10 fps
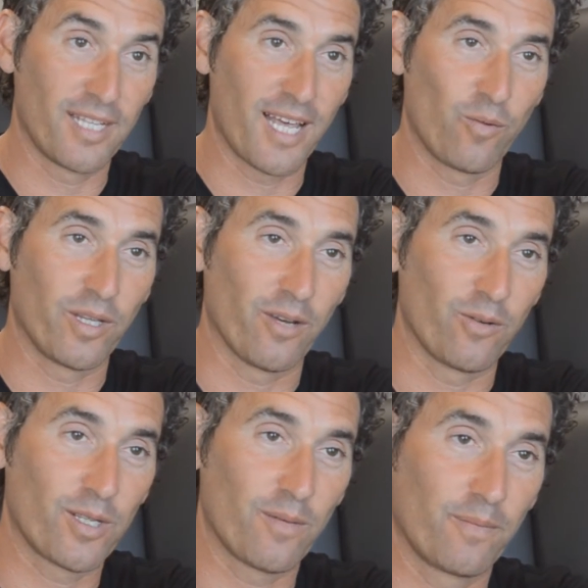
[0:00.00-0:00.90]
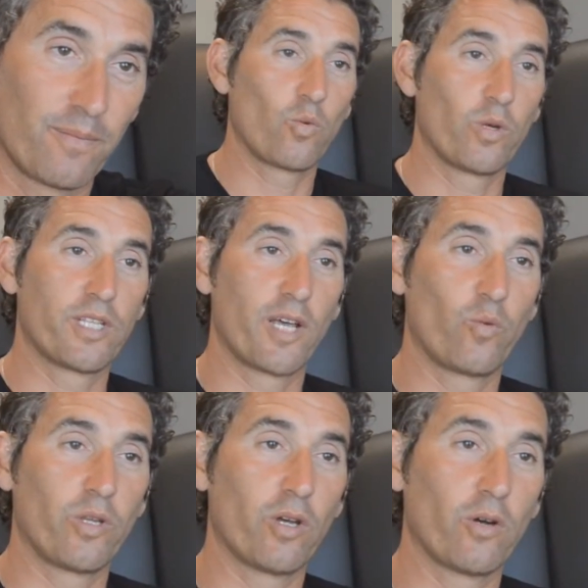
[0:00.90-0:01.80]
Zen Windows. With Zen
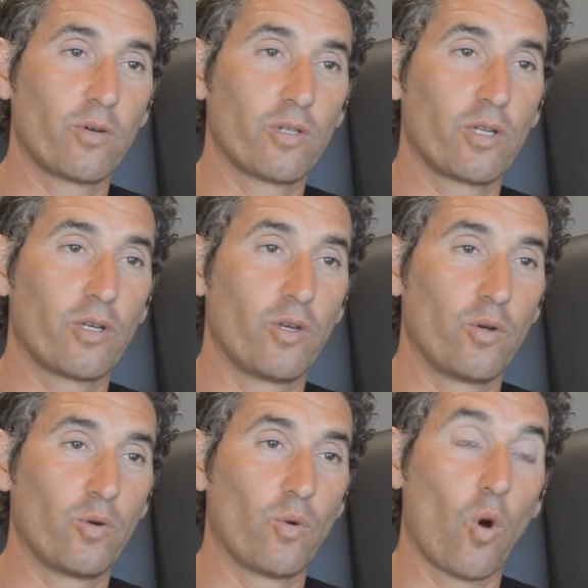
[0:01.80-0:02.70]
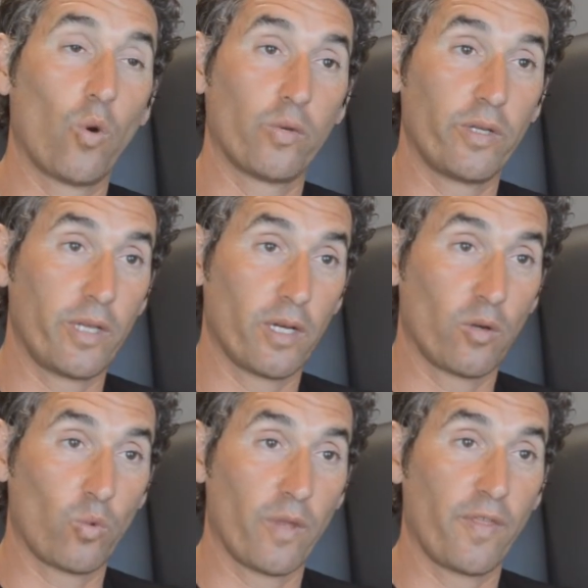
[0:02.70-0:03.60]
Windows, you only
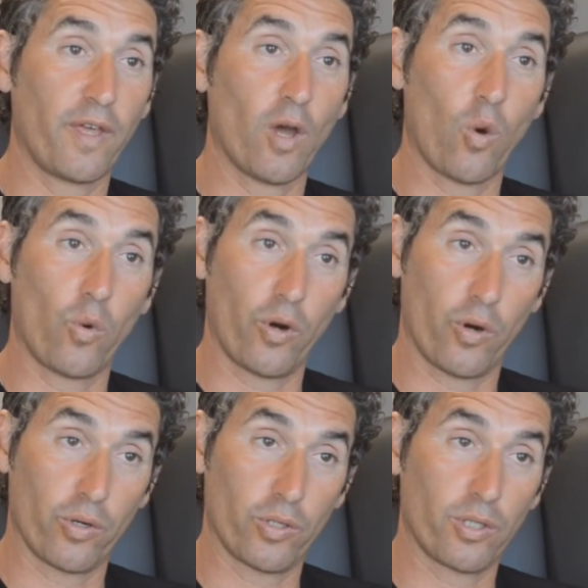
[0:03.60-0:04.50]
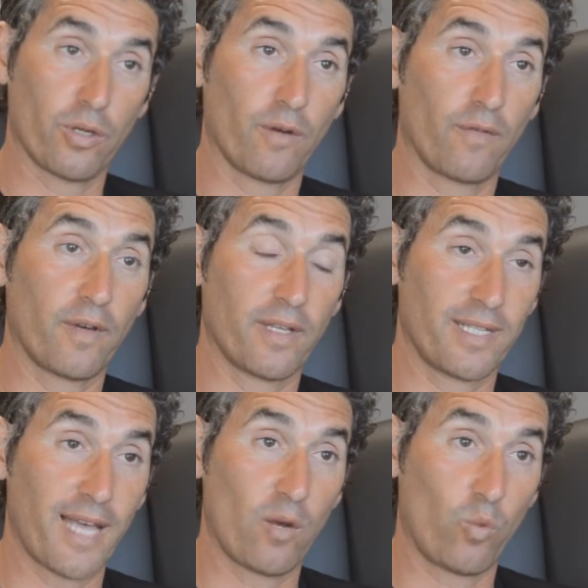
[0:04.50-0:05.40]
deal with the owners of
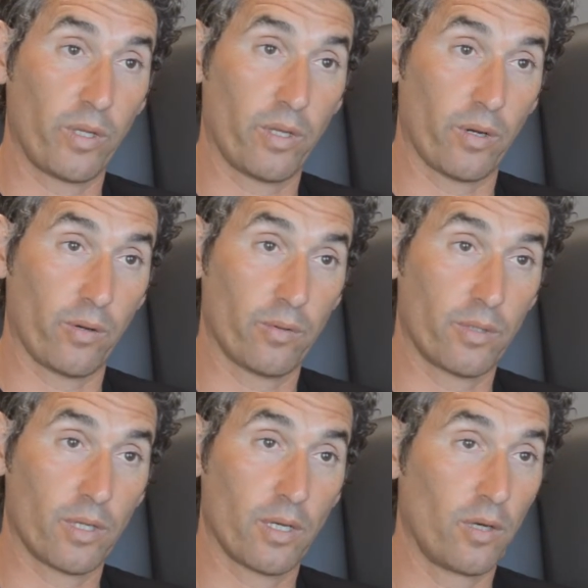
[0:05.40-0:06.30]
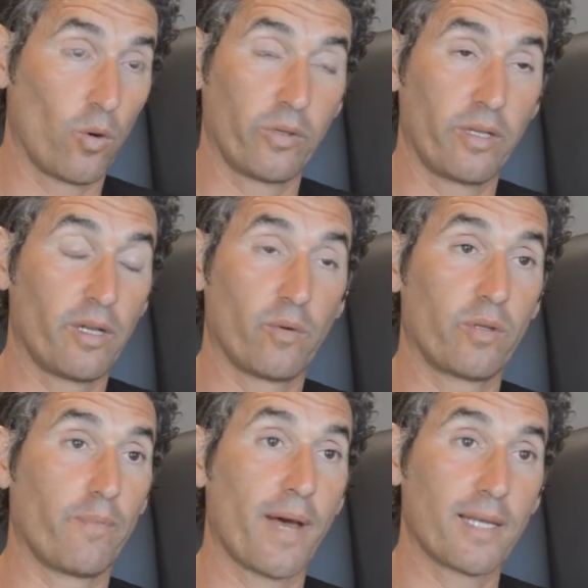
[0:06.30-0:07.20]
Zen Windows. You only deal with
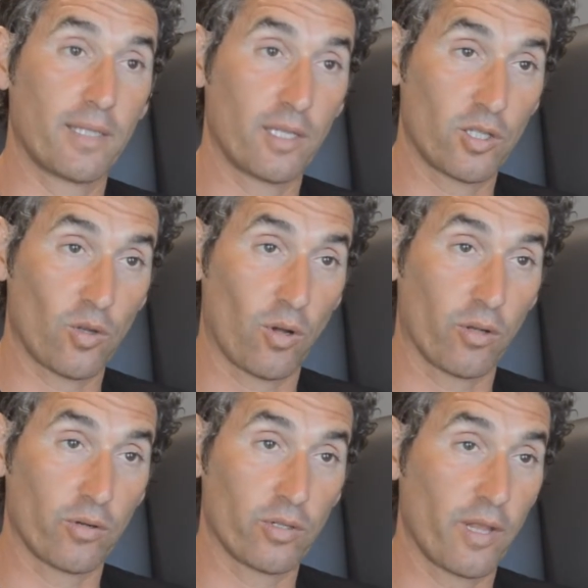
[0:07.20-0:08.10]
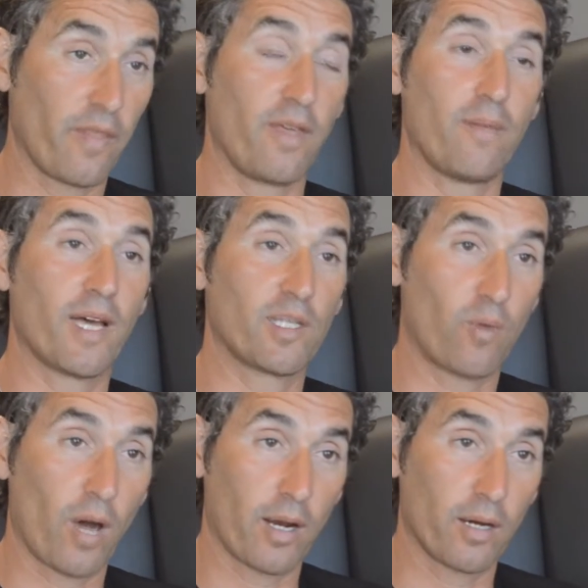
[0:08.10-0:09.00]
the best installers, the best
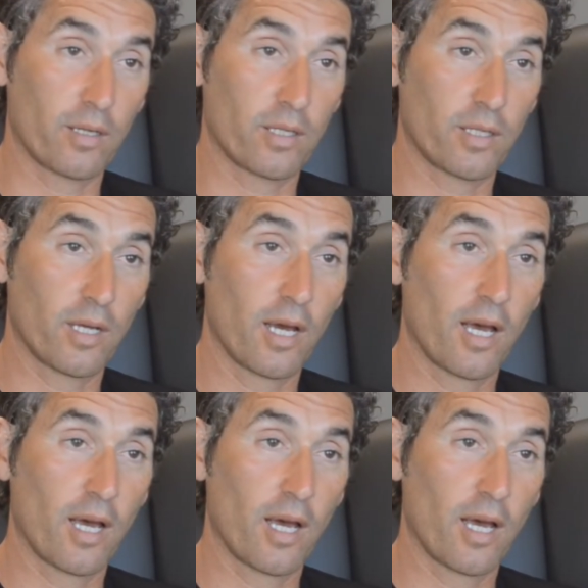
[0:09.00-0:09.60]
products.